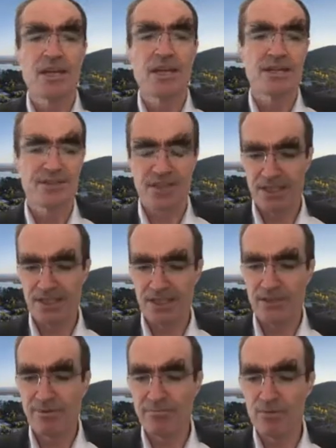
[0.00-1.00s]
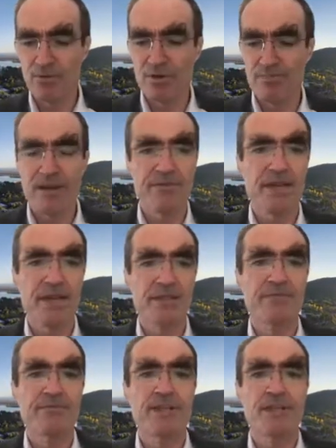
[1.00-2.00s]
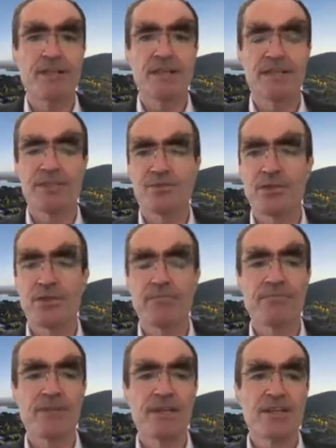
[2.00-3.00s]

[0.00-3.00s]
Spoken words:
And I'll say a little bit more about that later on.